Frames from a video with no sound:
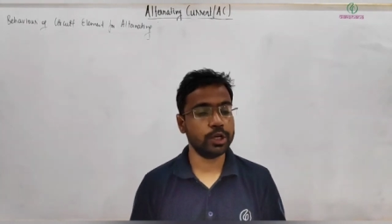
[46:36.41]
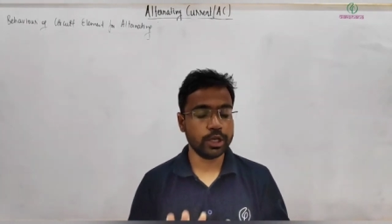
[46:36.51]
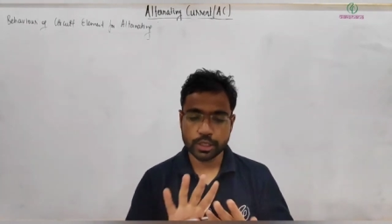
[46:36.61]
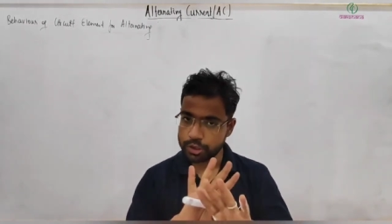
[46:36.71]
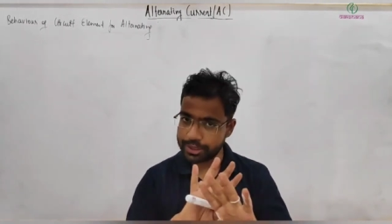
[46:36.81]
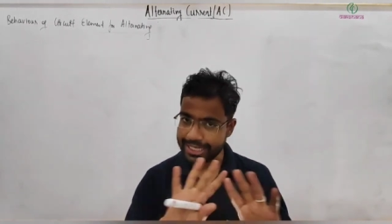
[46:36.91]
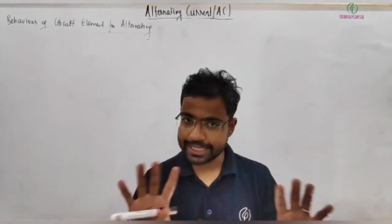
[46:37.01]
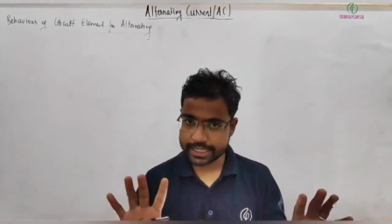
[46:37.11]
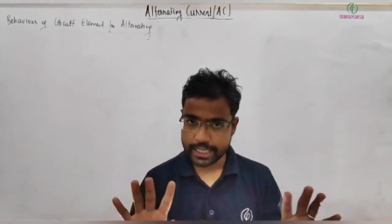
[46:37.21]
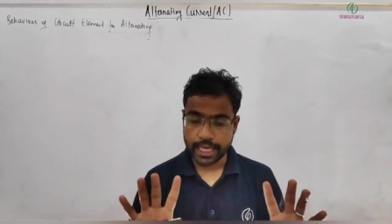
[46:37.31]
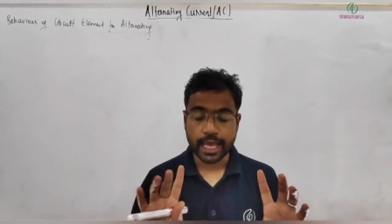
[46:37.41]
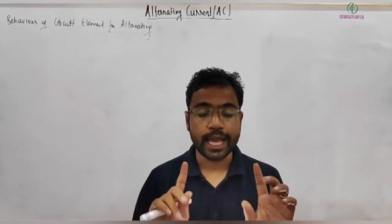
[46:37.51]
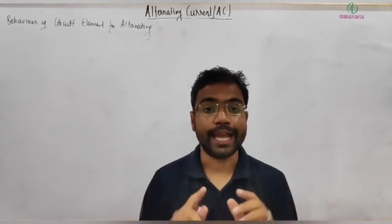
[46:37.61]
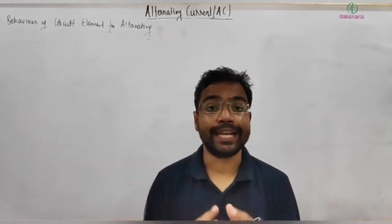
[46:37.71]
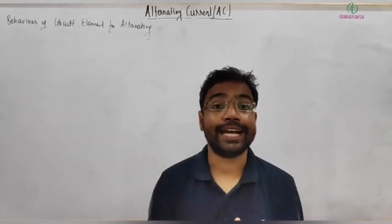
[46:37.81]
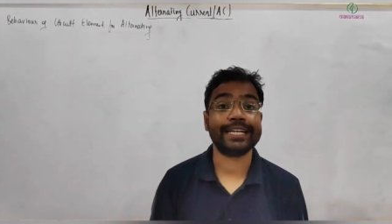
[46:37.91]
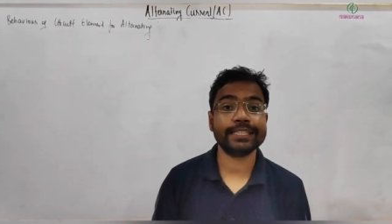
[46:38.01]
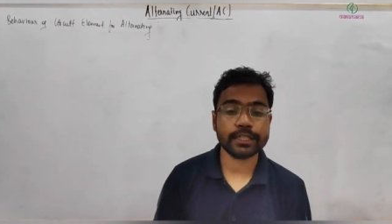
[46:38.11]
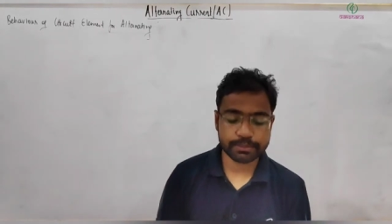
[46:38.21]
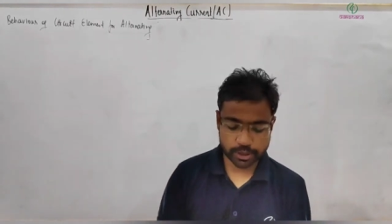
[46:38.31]
So that is another
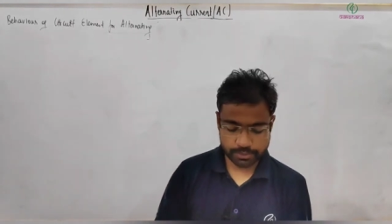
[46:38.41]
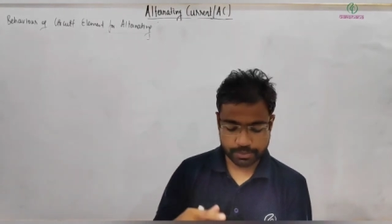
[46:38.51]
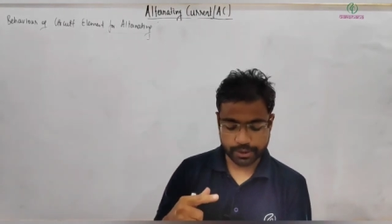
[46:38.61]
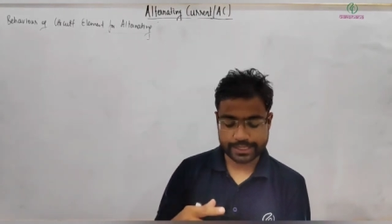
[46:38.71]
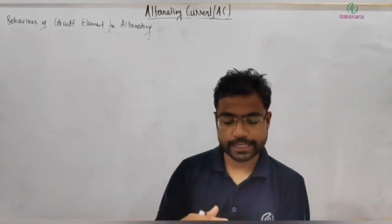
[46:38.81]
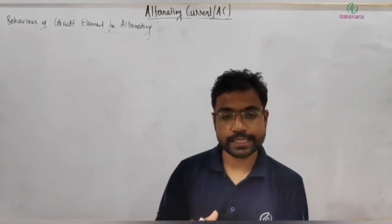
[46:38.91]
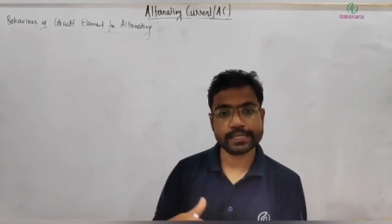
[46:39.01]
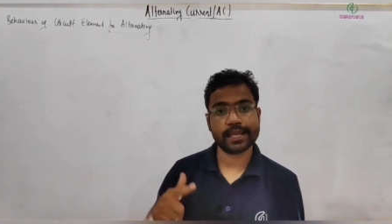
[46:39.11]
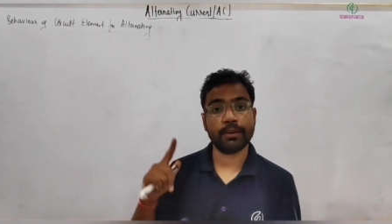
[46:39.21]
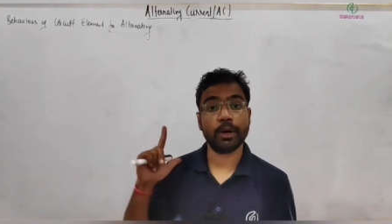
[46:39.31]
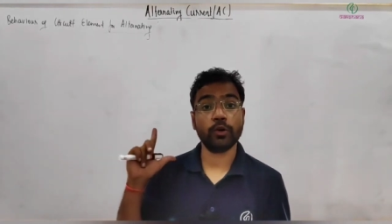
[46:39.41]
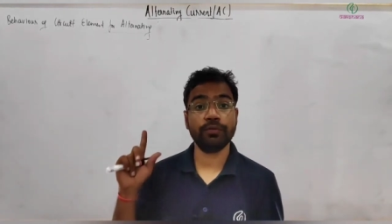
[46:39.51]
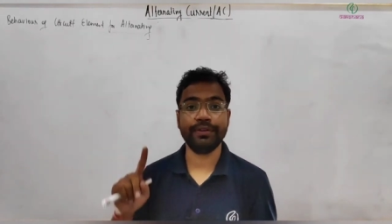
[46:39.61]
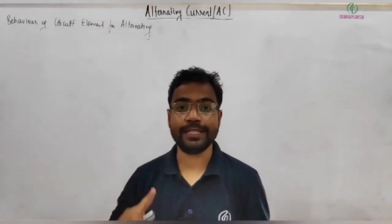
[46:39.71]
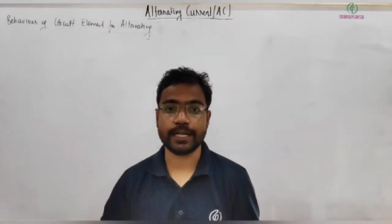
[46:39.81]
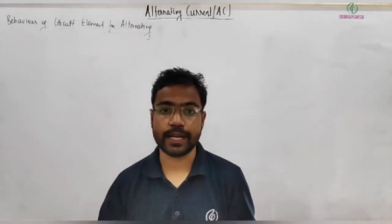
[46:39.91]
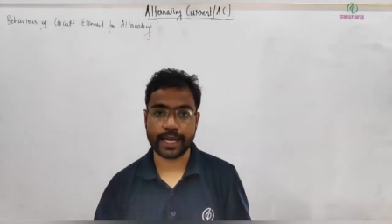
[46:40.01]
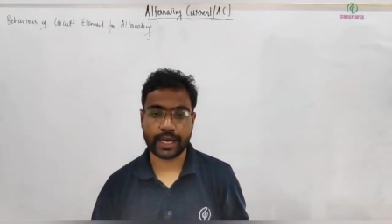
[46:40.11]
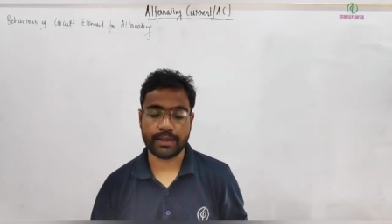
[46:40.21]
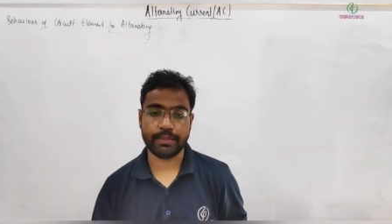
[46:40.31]
important point is about phasor
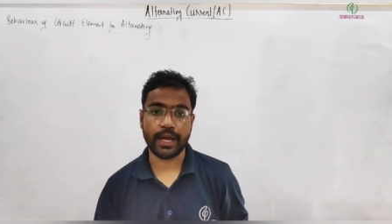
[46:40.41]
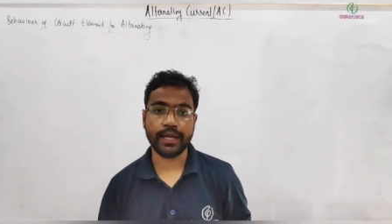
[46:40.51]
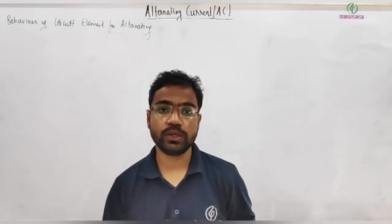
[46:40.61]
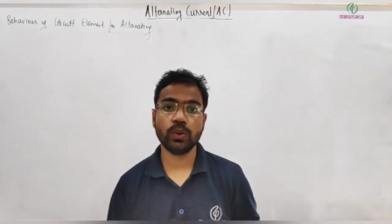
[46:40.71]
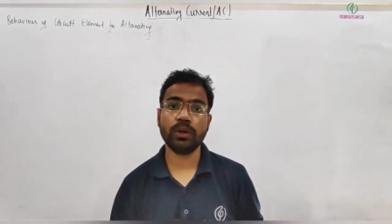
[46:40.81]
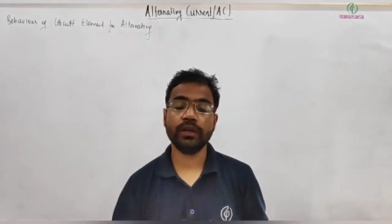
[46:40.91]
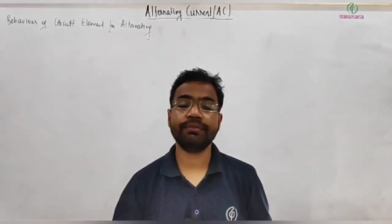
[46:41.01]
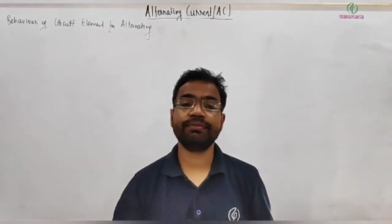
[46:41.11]
diagram. I told if